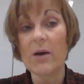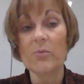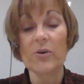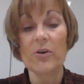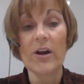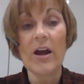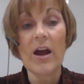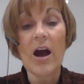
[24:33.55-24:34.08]
And
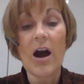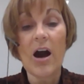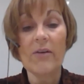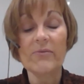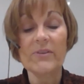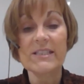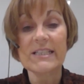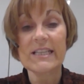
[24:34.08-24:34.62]
we're
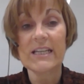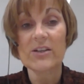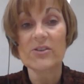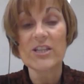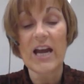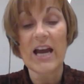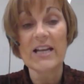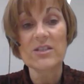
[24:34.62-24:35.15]
obviously here
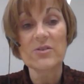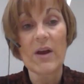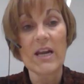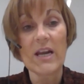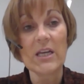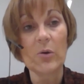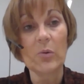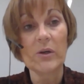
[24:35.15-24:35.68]
to answer
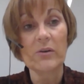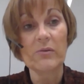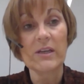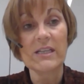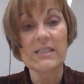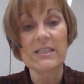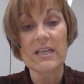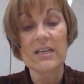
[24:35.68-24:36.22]
any
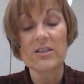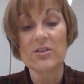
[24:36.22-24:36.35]
queries